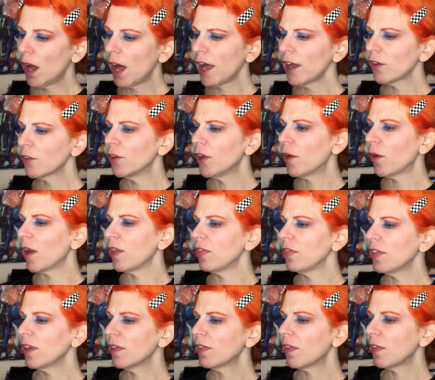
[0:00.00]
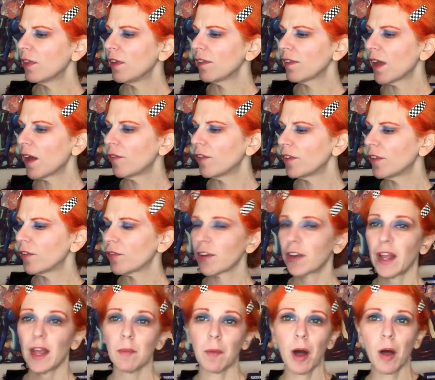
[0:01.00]
I don't know, I think that these have a
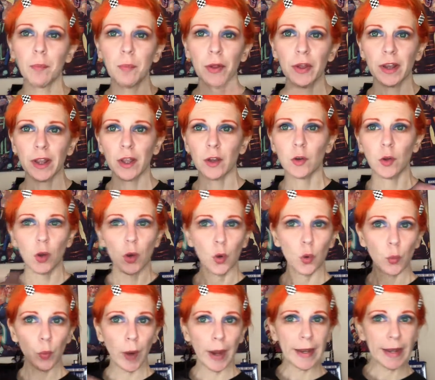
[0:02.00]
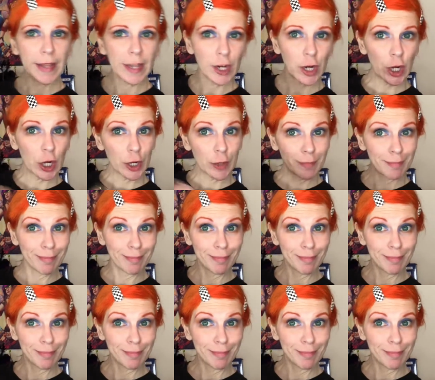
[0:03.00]
different name. I'll put it right here.